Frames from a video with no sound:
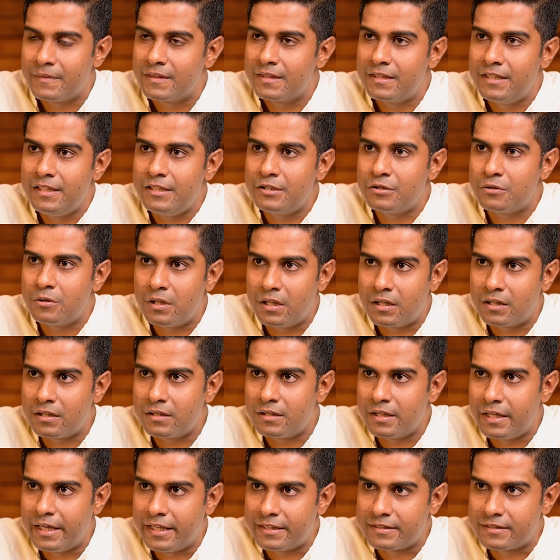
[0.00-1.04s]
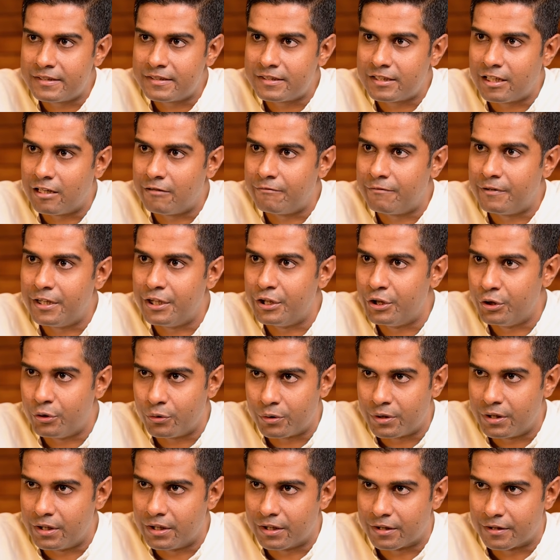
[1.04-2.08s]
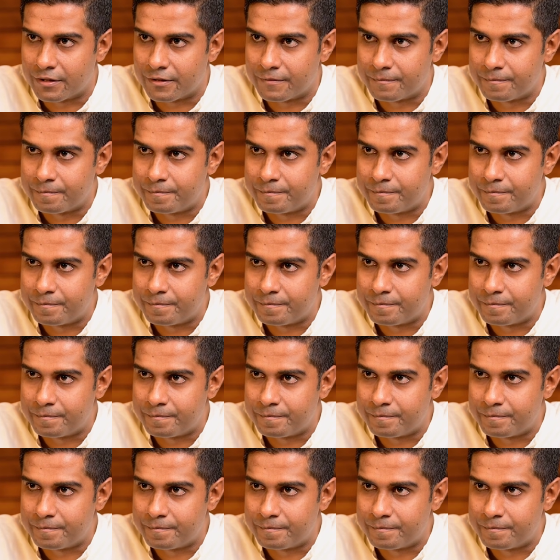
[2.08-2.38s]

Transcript: These all are excess kapha in your gut.